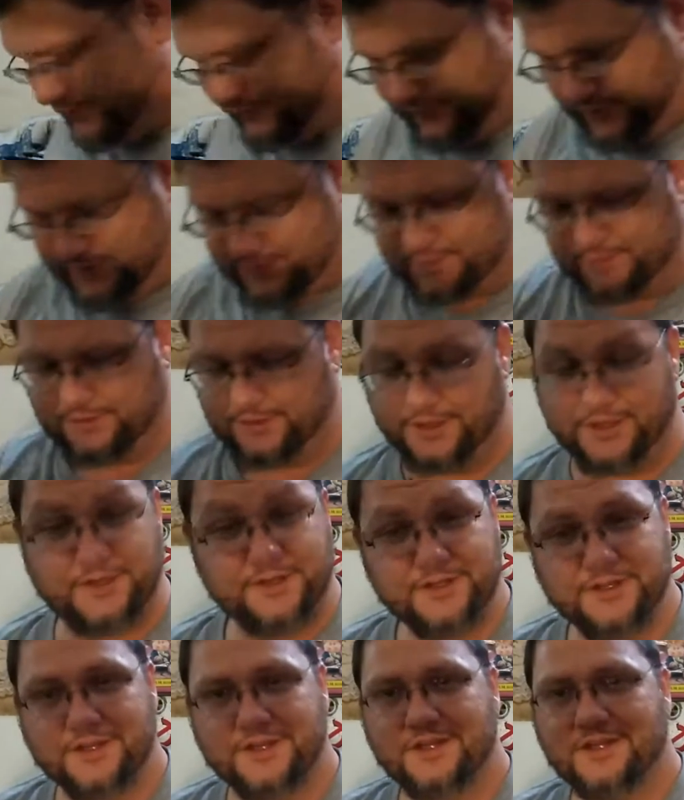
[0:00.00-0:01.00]
far, so good.
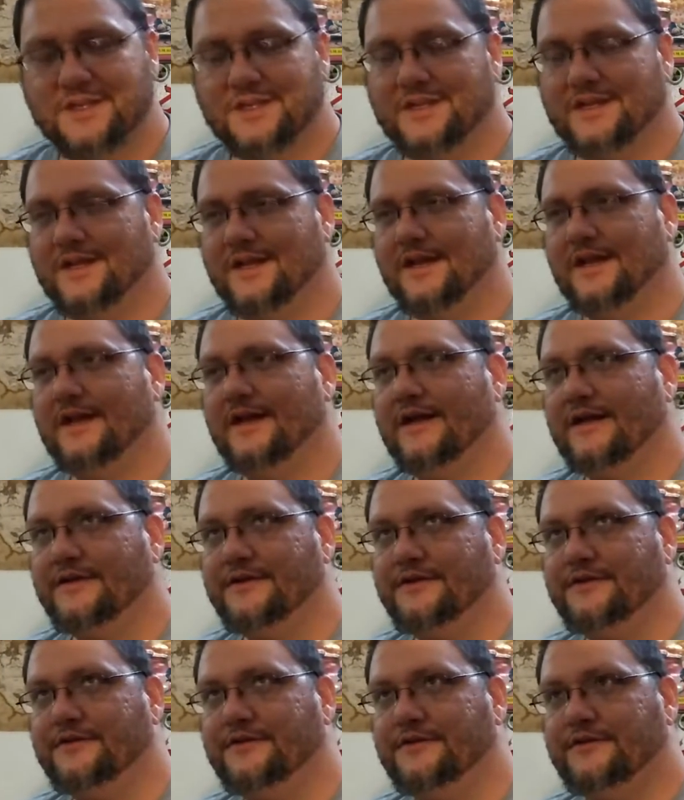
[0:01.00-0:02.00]

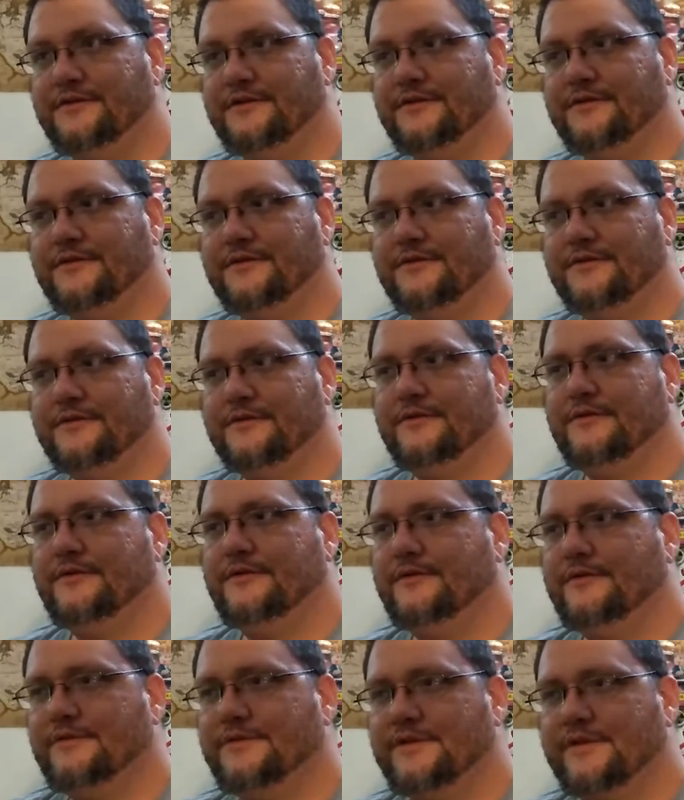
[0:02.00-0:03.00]

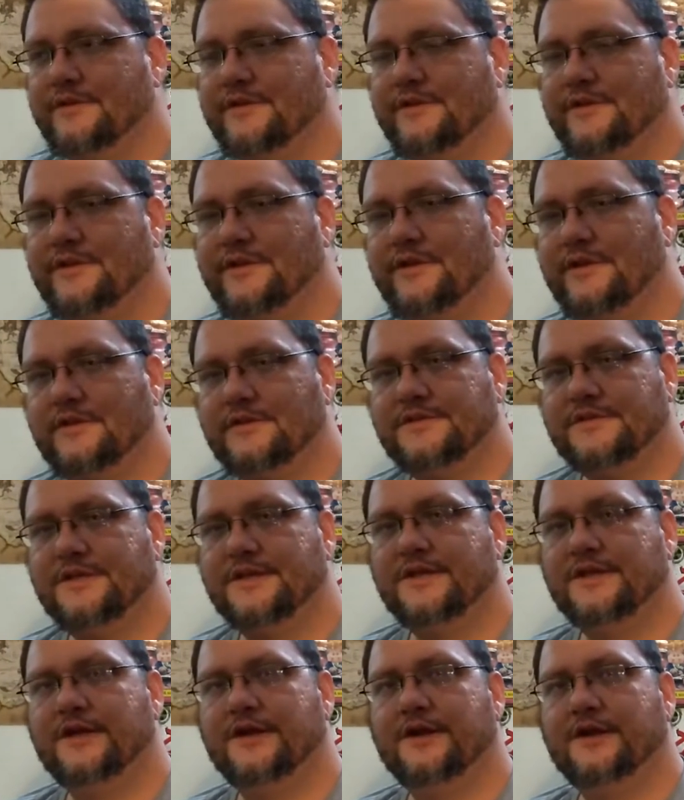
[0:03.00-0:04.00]
Is there anything else
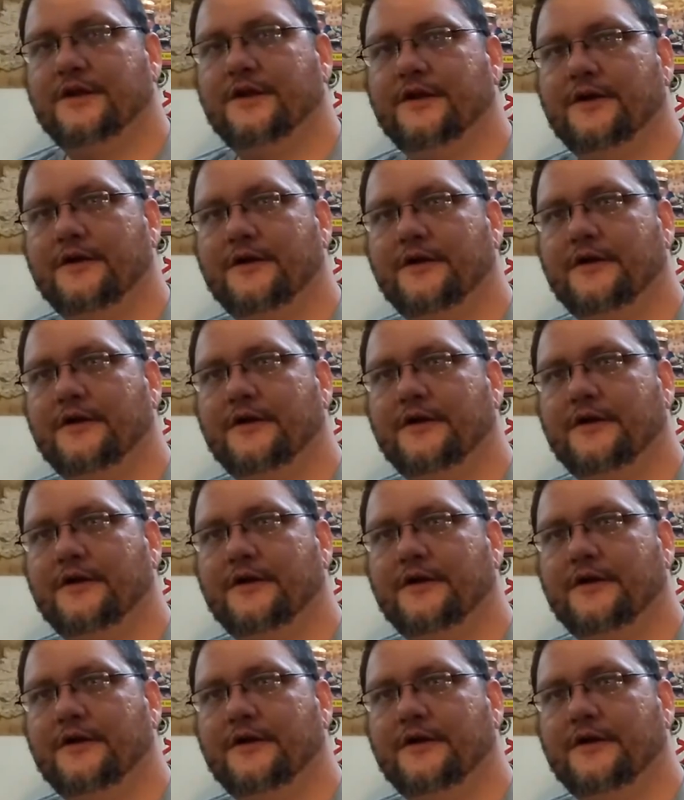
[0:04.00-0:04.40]
in here? I